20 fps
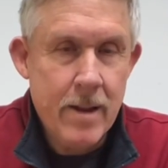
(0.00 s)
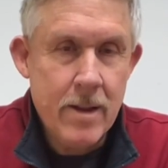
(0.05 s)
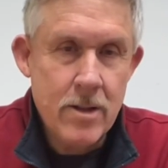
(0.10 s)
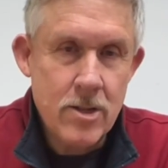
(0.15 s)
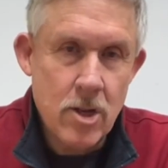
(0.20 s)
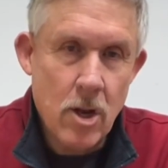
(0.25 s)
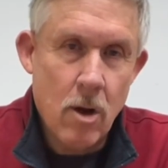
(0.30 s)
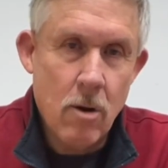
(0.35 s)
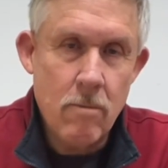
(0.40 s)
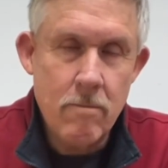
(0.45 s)

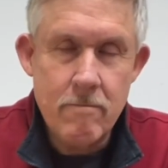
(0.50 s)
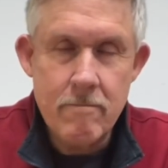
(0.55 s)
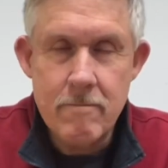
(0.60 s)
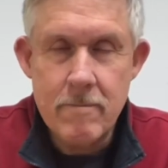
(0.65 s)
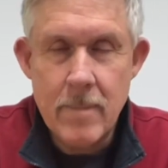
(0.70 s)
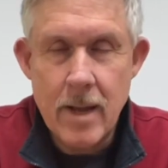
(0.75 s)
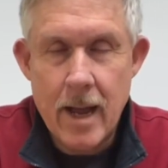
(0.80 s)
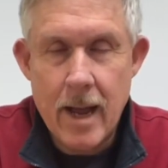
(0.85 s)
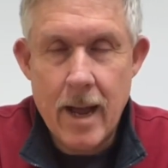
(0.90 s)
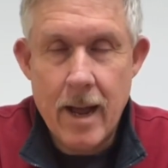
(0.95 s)
So
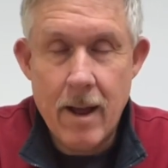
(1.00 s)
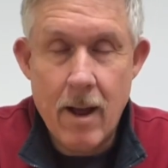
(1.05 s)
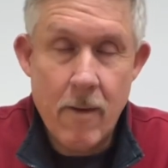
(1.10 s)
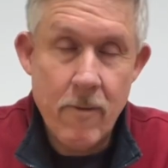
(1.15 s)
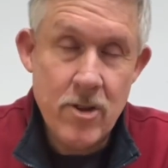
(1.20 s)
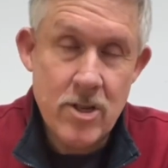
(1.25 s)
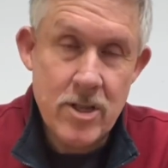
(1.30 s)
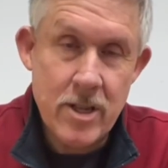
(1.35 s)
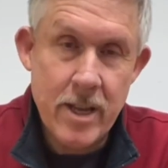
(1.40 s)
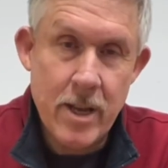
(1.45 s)

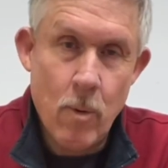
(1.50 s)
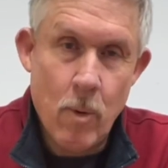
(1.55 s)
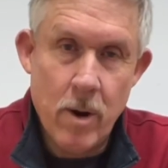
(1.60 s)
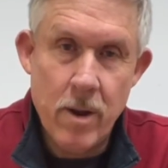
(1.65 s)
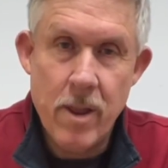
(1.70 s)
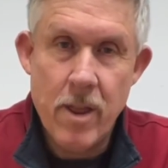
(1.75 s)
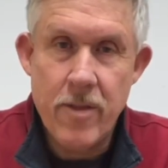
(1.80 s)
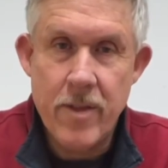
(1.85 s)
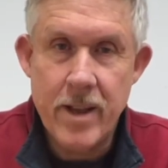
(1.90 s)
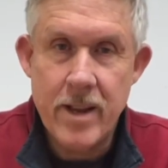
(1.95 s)
obviously one
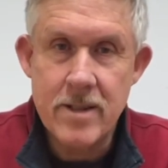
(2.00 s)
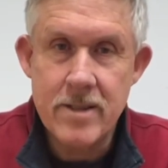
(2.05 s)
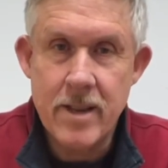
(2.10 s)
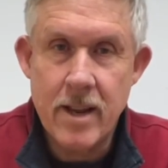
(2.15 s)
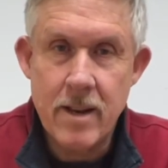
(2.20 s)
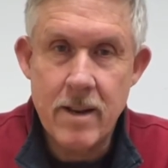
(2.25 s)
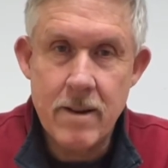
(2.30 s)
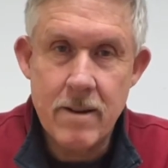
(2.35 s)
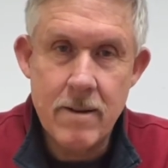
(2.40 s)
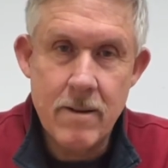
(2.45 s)
of the things
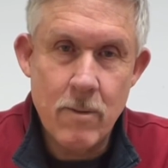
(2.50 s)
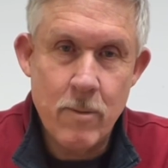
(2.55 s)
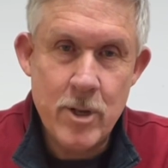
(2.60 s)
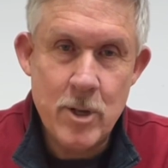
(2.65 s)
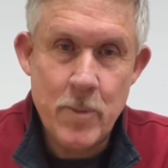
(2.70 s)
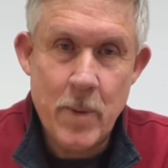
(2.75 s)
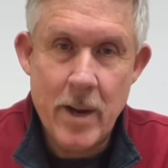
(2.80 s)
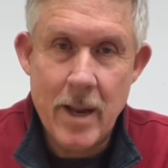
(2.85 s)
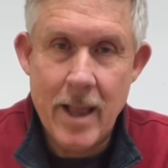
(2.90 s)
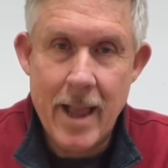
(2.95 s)
that we
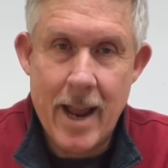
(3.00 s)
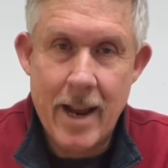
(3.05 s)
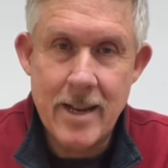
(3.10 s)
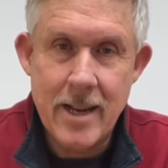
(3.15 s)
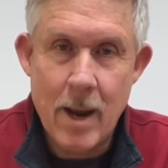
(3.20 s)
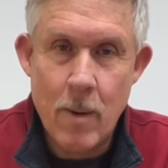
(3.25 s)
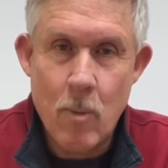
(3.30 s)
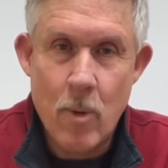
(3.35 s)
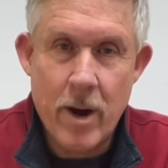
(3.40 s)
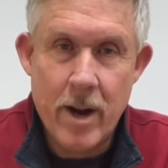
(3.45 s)
spent a lot of
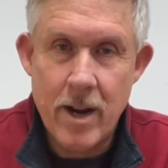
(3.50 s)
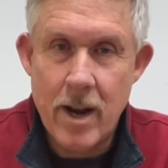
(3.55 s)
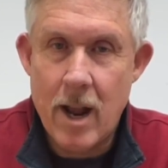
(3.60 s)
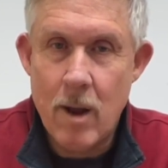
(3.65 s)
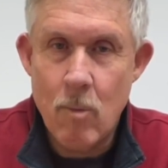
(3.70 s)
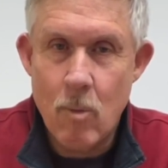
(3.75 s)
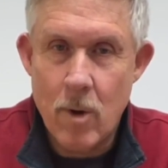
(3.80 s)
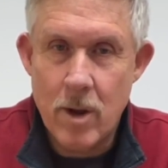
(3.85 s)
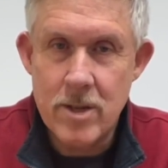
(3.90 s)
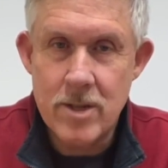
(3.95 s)
time working
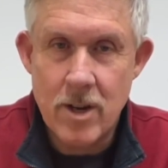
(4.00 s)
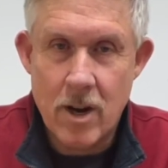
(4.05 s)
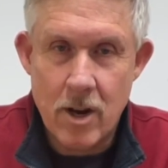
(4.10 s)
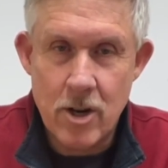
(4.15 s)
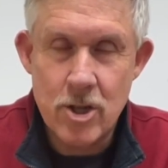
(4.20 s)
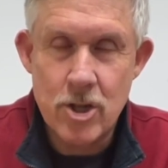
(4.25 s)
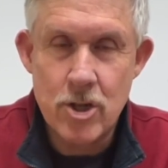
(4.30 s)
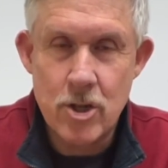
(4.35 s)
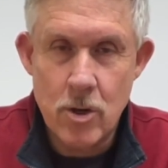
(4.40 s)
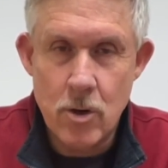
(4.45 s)
on was our
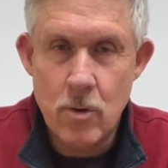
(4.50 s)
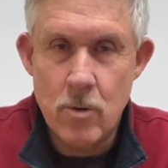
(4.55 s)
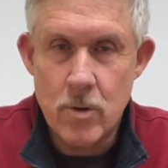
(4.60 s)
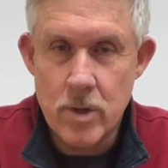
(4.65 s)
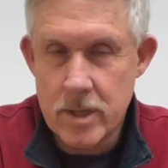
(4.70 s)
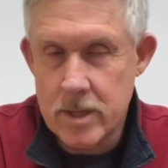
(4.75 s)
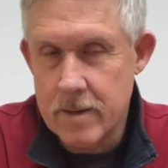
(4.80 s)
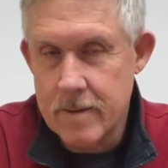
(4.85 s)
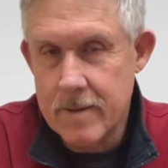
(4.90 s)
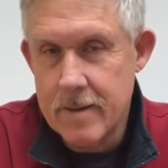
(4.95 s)
shoes.